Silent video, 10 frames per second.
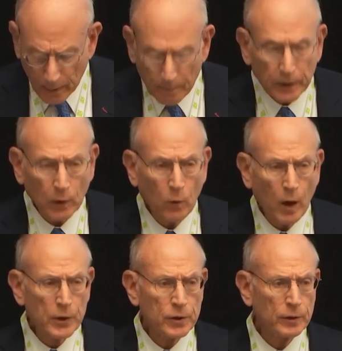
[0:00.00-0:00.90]
but the
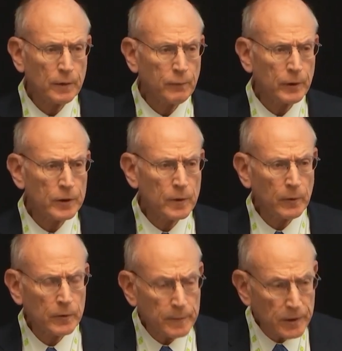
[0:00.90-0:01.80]
Washington
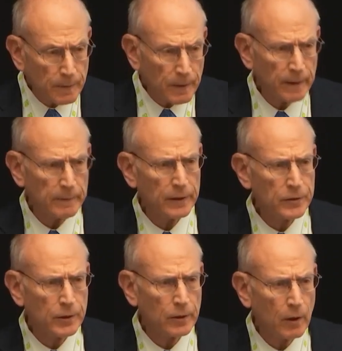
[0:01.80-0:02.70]
Principles, Mr. Prime
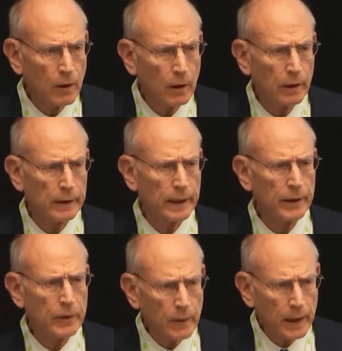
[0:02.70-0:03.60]
Minister, are an
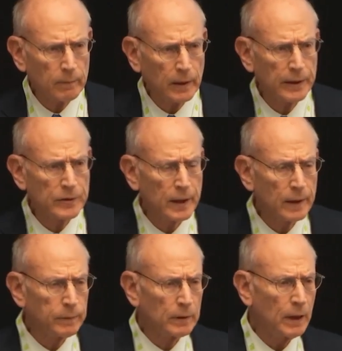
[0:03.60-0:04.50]
incredible
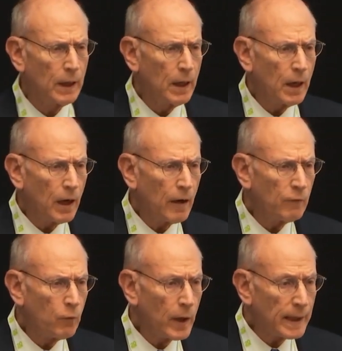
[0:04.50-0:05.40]
example
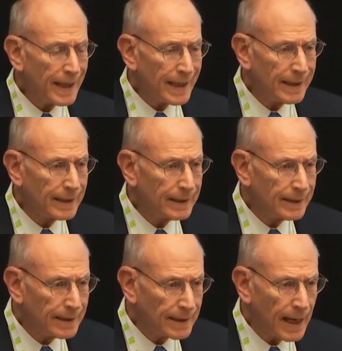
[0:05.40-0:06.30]
of what a
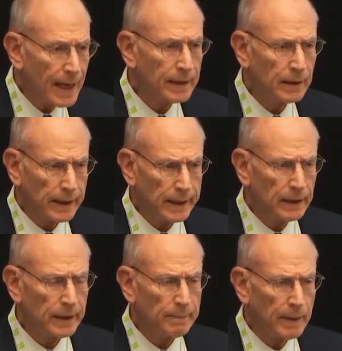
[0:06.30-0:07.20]

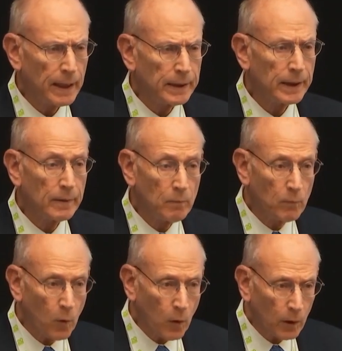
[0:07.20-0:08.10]
non-legally binding
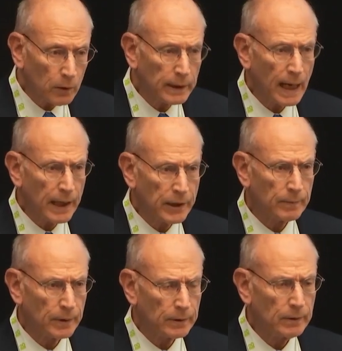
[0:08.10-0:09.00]
moral
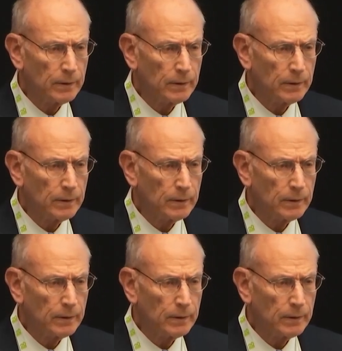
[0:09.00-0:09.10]
document